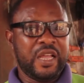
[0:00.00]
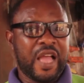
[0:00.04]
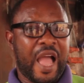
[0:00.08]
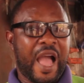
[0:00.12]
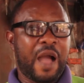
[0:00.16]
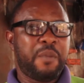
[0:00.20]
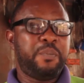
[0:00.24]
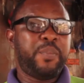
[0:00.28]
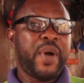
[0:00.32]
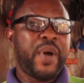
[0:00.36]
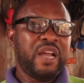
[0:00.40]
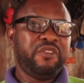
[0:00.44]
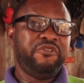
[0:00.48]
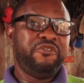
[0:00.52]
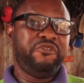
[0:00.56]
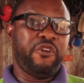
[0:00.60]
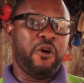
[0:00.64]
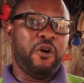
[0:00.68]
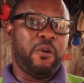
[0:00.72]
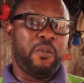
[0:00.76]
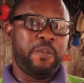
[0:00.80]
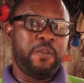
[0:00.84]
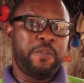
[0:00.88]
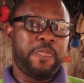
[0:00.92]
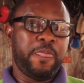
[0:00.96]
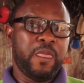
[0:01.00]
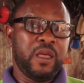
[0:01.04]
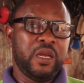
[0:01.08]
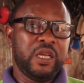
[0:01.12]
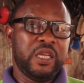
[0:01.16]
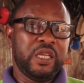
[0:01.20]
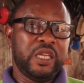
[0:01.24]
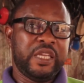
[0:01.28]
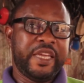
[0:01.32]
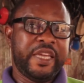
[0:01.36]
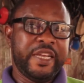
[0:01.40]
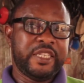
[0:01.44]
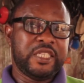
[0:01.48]
apart from
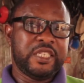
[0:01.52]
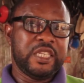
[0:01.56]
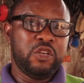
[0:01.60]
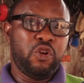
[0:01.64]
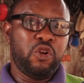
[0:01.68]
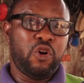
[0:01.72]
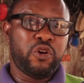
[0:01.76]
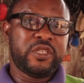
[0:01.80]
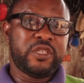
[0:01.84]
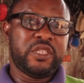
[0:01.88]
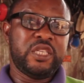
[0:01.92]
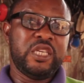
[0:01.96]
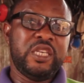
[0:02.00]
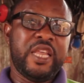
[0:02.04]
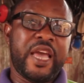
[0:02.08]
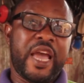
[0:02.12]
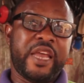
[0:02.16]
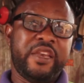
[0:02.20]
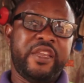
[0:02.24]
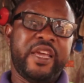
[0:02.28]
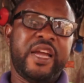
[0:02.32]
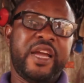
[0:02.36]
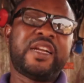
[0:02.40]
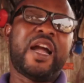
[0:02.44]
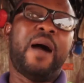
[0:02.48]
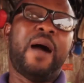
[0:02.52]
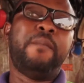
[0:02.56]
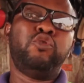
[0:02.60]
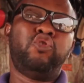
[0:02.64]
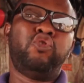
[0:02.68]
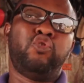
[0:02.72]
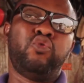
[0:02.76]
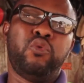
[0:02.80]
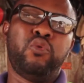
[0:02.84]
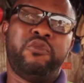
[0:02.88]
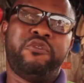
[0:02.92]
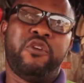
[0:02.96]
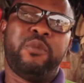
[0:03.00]
getting or seeing the idea come
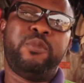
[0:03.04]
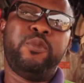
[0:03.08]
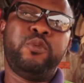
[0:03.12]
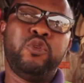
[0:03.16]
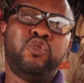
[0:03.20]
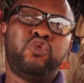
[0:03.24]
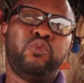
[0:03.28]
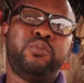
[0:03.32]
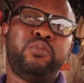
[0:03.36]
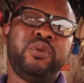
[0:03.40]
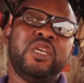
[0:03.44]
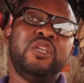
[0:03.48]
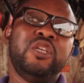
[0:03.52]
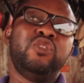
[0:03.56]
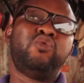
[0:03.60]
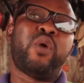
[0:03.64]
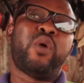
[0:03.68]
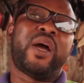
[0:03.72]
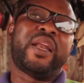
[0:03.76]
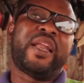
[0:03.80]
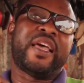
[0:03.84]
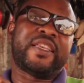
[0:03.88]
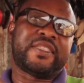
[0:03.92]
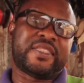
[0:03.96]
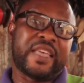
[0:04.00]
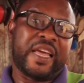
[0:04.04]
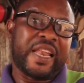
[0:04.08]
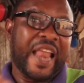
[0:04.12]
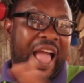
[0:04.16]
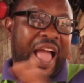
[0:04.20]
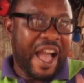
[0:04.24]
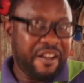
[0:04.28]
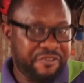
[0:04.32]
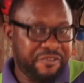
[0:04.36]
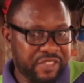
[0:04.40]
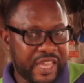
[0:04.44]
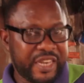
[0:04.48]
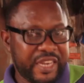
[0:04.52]
through for people to begin to understand
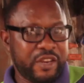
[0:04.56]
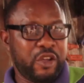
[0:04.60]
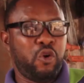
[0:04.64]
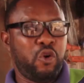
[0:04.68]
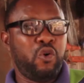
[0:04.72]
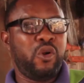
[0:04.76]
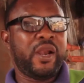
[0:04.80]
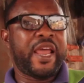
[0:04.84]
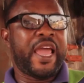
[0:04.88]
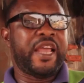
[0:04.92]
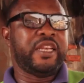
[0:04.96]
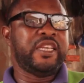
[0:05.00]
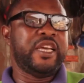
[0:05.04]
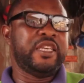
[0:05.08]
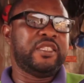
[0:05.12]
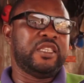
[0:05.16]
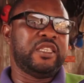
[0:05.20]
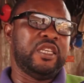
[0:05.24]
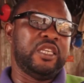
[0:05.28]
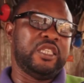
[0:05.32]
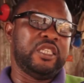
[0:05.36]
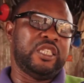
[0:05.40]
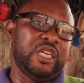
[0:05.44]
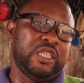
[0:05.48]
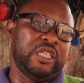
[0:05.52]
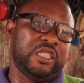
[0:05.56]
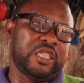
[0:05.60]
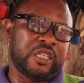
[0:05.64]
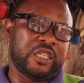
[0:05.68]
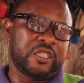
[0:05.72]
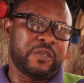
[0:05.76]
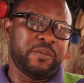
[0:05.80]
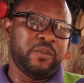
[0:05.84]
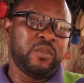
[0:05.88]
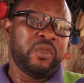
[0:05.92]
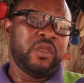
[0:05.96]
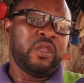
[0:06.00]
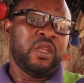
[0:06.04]
after the whole idea is
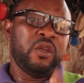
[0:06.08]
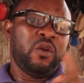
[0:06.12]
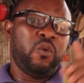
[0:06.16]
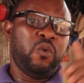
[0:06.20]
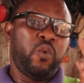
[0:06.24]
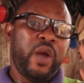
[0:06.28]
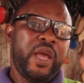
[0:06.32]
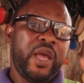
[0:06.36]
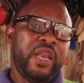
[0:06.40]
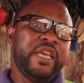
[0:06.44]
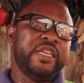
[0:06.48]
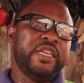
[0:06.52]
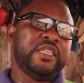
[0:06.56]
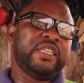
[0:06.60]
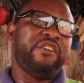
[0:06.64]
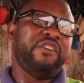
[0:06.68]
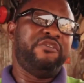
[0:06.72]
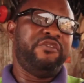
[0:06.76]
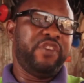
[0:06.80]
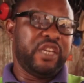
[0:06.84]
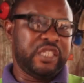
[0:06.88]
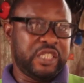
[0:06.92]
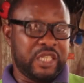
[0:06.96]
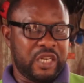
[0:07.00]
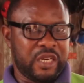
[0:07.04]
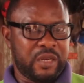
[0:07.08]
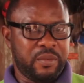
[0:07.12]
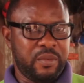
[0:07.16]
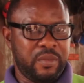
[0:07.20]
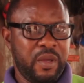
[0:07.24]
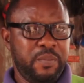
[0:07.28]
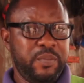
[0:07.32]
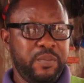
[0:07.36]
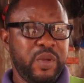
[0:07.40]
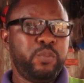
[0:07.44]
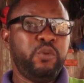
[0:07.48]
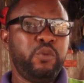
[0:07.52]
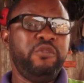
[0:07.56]
initiated, when it's a vision,
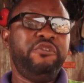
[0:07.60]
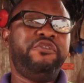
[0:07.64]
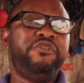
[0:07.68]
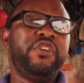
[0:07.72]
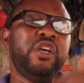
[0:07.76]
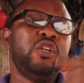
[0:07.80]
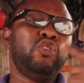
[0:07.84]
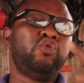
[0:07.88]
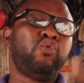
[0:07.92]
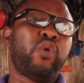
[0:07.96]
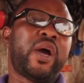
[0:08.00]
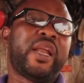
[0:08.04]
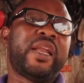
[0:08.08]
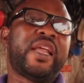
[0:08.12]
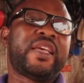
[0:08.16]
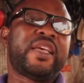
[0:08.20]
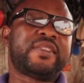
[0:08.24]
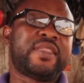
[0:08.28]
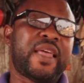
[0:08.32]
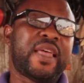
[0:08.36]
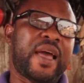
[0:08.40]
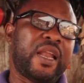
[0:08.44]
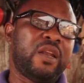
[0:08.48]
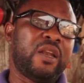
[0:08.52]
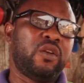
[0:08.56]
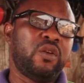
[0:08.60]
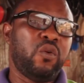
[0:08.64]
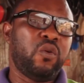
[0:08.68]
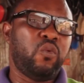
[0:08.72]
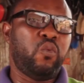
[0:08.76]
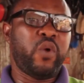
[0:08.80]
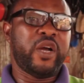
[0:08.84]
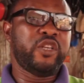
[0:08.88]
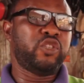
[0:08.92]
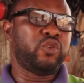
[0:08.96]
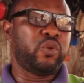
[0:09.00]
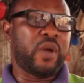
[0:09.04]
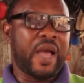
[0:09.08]
people fail to understand
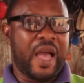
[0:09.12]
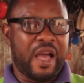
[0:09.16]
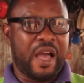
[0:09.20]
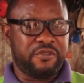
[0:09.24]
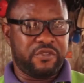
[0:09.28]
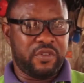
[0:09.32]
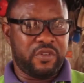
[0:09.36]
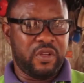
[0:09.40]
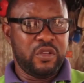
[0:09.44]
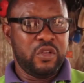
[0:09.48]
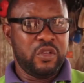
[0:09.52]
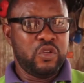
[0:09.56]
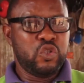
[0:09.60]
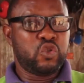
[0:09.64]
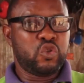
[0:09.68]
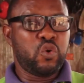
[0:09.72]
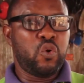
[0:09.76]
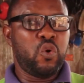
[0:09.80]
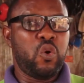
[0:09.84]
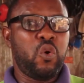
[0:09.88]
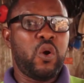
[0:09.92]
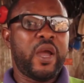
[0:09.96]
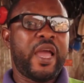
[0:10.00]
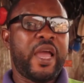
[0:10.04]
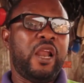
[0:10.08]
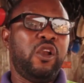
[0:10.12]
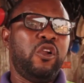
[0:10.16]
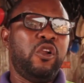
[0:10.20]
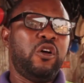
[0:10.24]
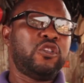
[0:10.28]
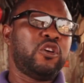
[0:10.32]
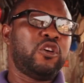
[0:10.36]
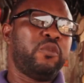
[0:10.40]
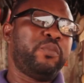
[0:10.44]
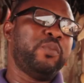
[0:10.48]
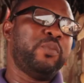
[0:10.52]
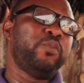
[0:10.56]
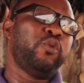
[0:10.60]
what you have. So a
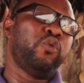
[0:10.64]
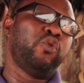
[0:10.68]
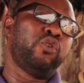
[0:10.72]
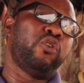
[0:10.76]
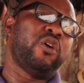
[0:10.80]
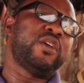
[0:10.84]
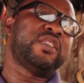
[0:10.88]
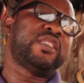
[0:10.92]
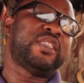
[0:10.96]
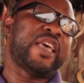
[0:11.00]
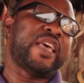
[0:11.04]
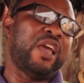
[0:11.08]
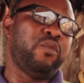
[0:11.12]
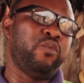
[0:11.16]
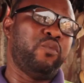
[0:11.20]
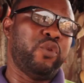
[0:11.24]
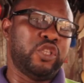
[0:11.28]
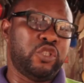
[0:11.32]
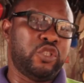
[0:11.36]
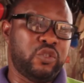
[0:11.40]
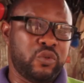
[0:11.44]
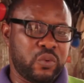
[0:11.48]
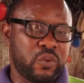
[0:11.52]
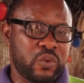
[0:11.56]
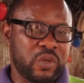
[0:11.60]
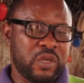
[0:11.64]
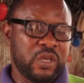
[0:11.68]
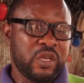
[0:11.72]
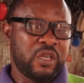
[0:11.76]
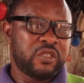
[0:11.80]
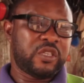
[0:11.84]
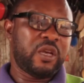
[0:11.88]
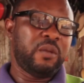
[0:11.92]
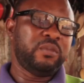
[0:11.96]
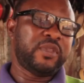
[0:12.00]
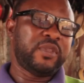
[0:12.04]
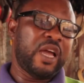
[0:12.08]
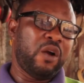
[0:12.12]
lot of people will not side with you.
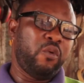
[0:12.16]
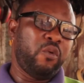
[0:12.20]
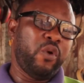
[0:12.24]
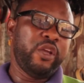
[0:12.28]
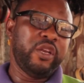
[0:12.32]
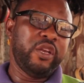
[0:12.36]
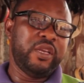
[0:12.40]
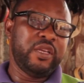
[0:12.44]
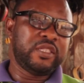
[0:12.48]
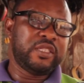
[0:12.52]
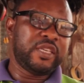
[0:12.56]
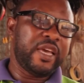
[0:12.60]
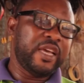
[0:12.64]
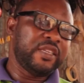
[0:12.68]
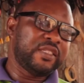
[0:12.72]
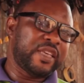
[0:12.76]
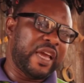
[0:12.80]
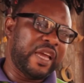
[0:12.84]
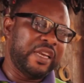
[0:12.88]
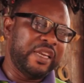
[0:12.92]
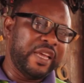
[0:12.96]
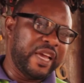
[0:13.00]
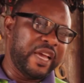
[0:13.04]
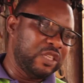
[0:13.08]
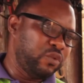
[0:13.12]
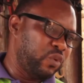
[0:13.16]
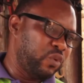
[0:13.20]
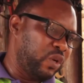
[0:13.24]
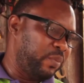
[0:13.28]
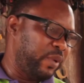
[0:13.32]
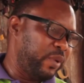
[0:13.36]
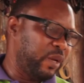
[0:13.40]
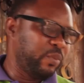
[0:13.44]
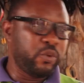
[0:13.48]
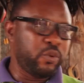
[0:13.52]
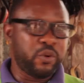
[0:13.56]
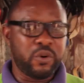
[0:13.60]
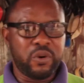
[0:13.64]
Sometimes when you discuss ideas with
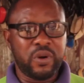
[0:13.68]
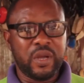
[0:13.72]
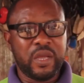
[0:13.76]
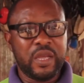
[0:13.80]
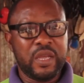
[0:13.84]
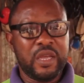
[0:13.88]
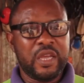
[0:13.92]
people